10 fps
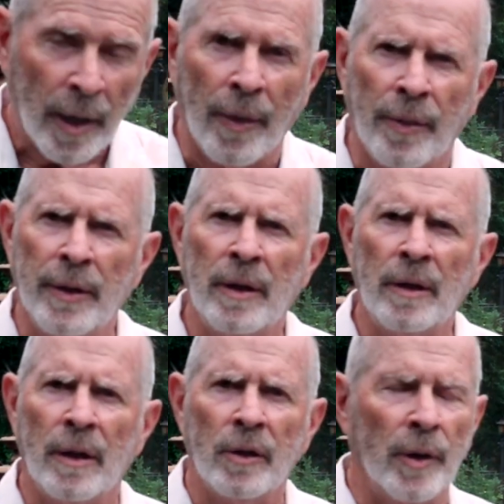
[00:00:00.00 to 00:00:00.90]
And
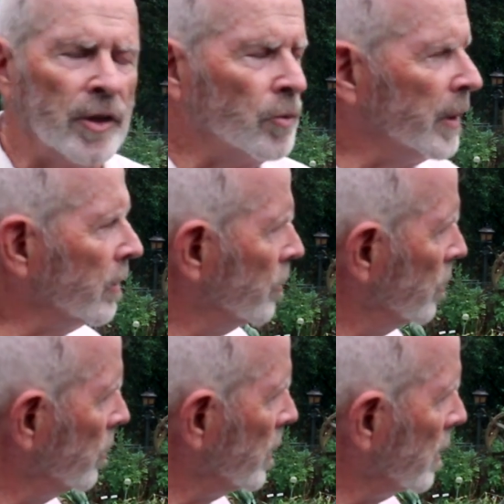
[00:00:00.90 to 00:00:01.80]
then I graduated
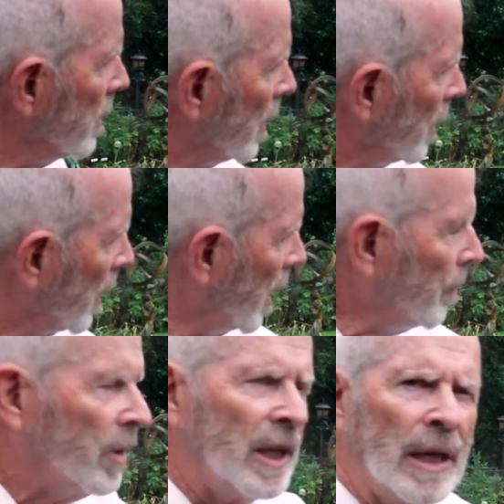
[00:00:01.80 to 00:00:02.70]
to the
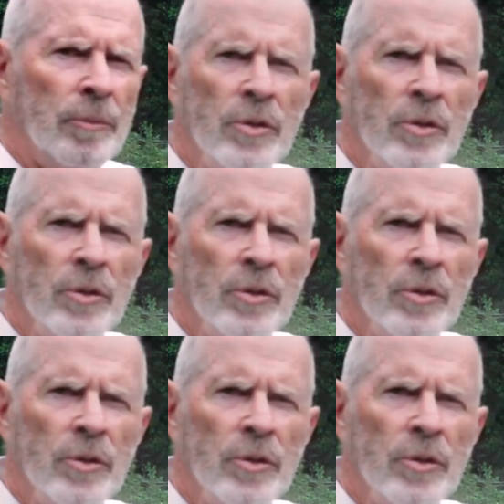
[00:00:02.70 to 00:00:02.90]
Hypercam